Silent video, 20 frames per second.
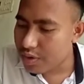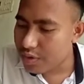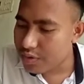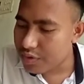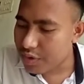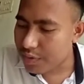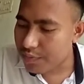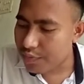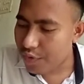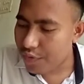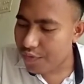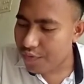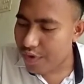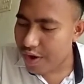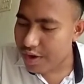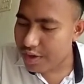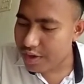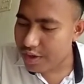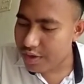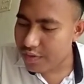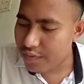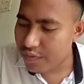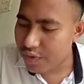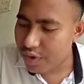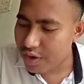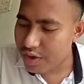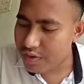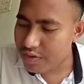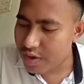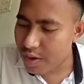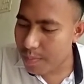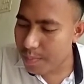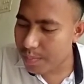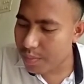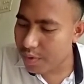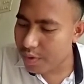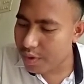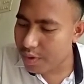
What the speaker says: saprophytic, for example